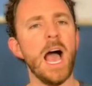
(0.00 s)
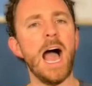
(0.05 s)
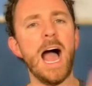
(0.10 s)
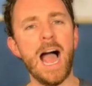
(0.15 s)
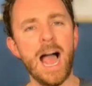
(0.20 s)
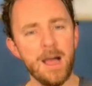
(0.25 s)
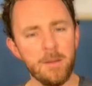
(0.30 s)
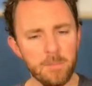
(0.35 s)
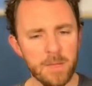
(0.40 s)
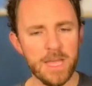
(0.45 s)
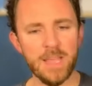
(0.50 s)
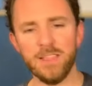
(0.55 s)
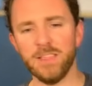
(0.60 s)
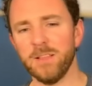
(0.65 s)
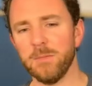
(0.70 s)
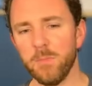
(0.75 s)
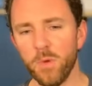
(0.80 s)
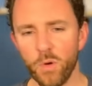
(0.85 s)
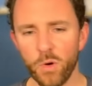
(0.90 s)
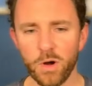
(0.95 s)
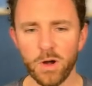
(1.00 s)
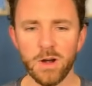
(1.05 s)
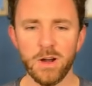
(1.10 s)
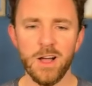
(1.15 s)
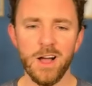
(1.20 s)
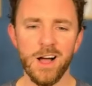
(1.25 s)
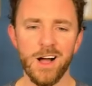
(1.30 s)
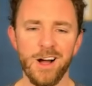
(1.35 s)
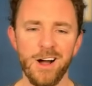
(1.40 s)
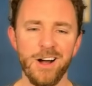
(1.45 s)
I'm hitting the more
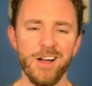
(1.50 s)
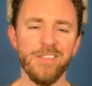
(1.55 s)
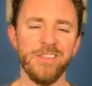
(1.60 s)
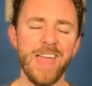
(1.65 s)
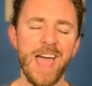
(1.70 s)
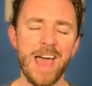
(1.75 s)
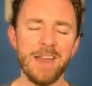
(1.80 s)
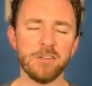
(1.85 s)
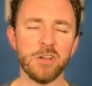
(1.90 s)
on that.